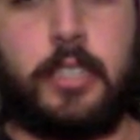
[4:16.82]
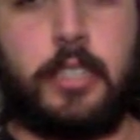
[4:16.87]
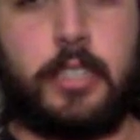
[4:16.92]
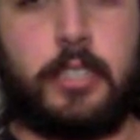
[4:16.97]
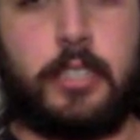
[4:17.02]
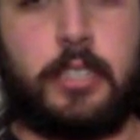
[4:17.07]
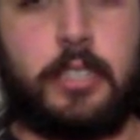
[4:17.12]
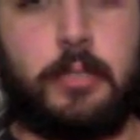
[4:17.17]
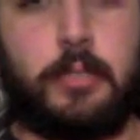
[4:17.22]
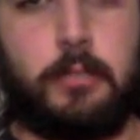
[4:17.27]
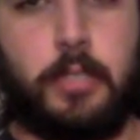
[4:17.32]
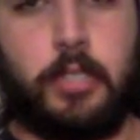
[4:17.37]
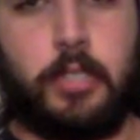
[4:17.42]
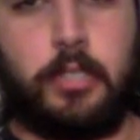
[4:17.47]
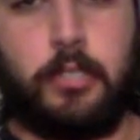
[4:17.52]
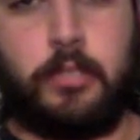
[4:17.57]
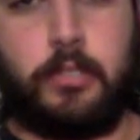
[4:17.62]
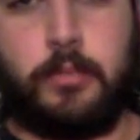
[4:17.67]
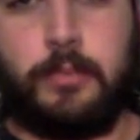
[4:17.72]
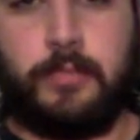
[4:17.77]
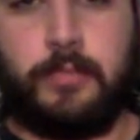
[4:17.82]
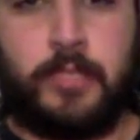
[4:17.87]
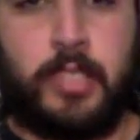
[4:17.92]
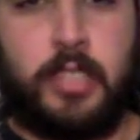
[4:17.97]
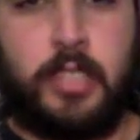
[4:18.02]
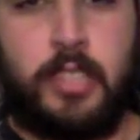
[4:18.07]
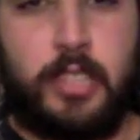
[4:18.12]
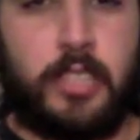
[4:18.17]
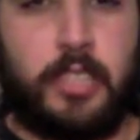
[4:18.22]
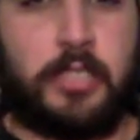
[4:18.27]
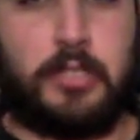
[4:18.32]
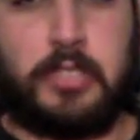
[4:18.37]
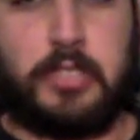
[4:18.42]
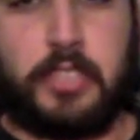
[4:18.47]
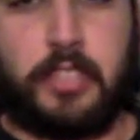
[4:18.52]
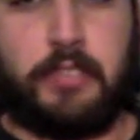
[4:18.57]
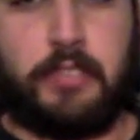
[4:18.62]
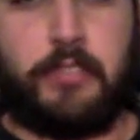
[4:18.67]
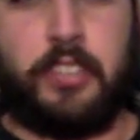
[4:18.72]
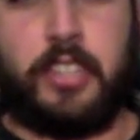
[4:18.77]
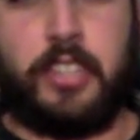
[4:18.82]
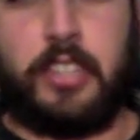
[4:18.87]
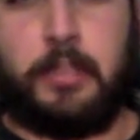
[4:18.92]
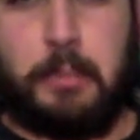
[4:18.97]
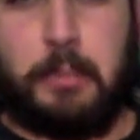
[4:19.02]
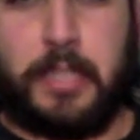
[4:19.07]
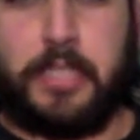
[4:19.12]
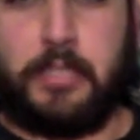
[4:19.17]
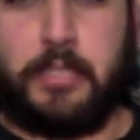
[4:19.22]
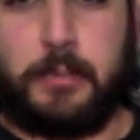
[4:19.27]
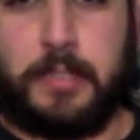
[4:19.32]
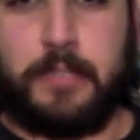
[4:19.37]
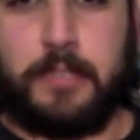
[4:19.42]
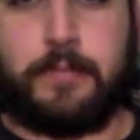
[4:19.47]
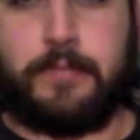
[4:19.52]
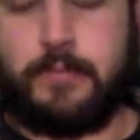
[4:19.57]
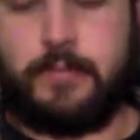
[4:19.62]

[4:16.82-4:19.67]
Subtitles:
a Simcoe. Kind of smells like a flooded basement.